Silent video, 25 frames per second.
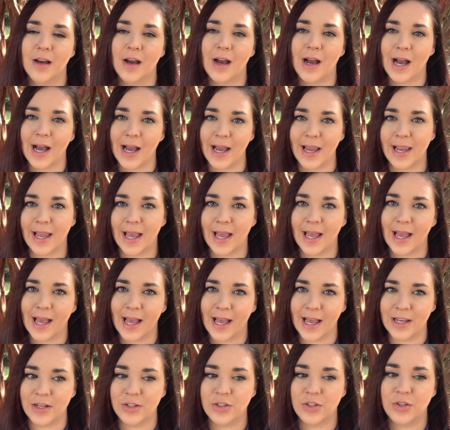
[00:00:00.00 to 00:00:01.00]
I
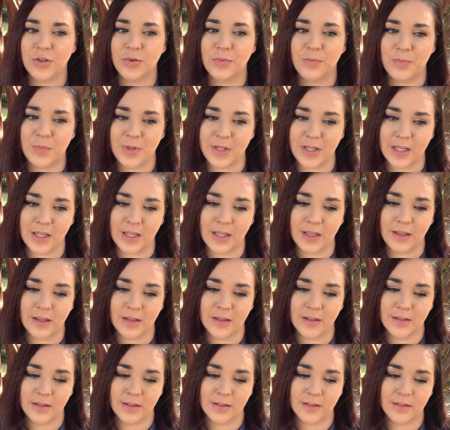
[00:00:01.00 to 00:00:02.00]
had to be,
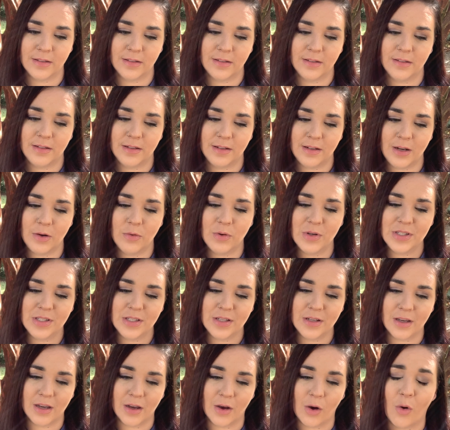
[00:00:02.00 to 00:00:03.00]
it
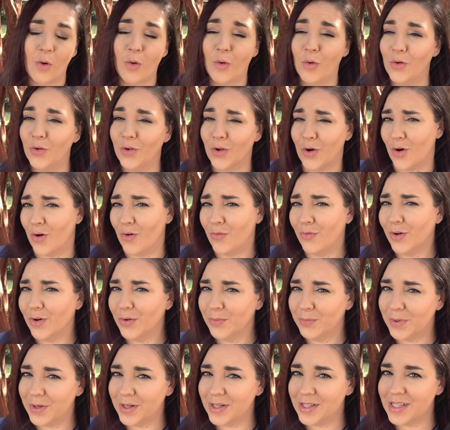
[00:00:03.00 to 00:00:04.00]
wasn't a hold over
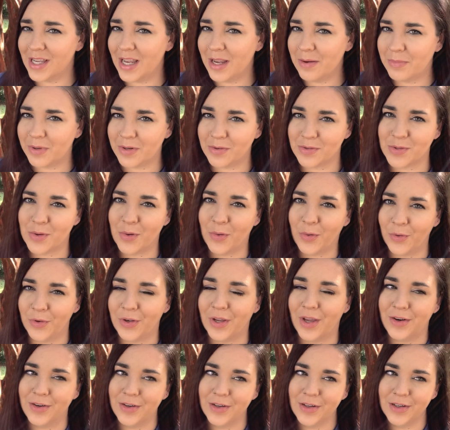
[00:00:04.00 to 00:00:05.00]
per se, but it was a hold
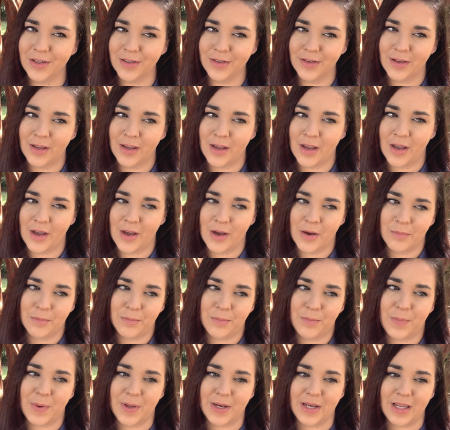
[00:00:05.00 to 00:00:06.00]
under,
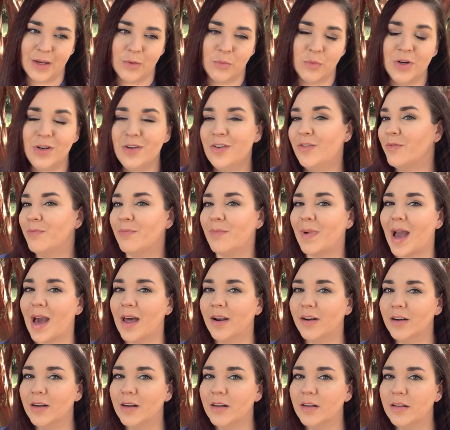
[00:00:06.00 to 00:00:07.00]
but it wouldn't have
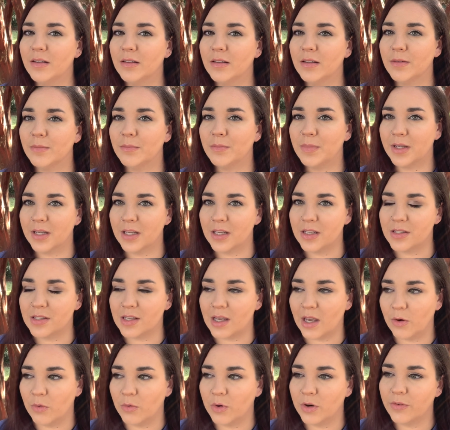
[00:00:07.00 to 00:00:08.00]
mattered because
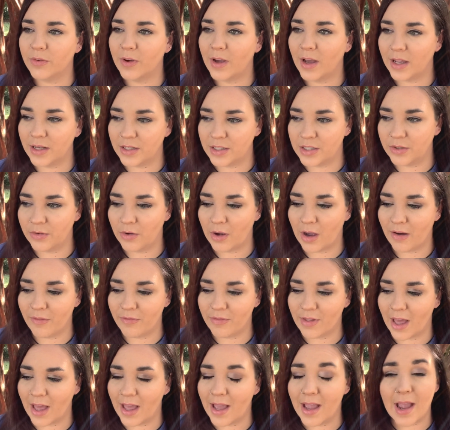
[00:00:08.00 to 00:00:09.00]
I would have had to have
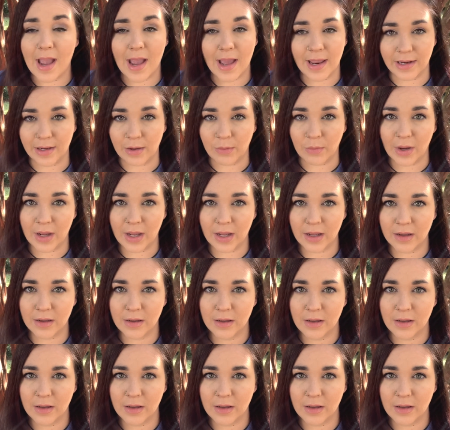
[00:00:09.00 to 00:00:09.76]
that anyway.